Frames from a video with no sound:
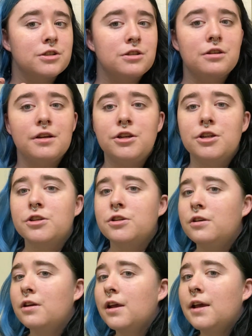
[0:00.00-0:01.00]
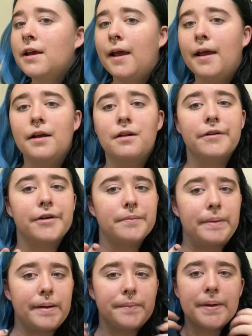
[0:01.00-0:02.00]
you just angle it a
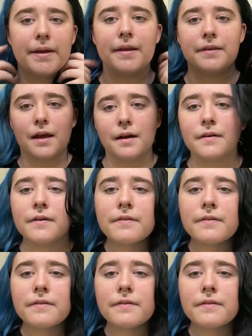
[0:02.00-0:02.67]
little bit, and then